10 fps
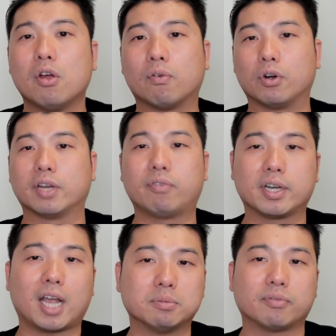for different
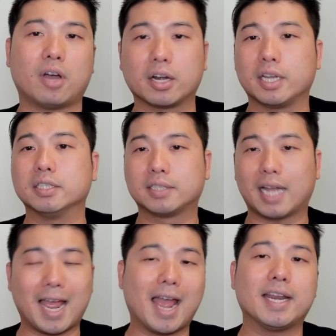types of audience
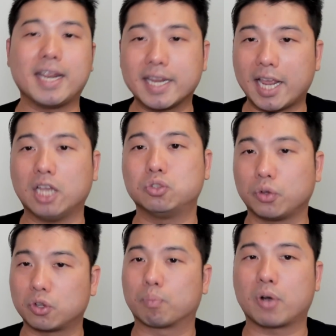that had engaged
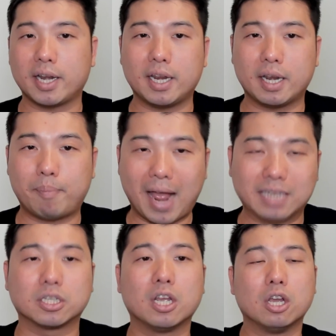with your brand in the
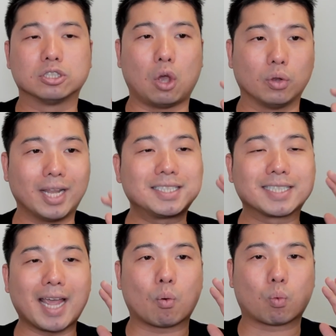past. So let's
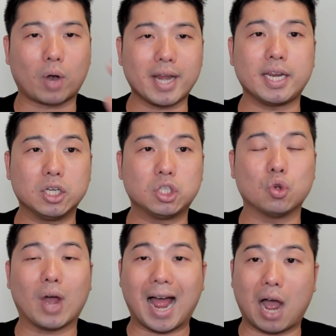get right into
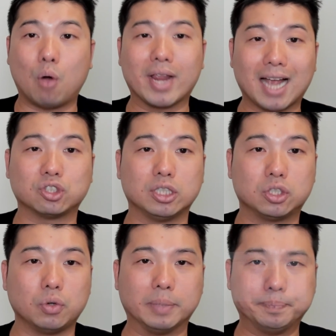how we actually
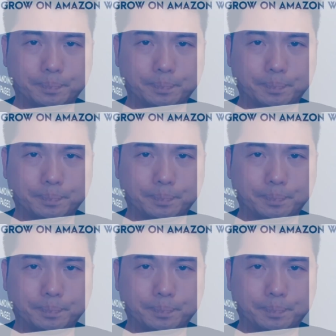do it.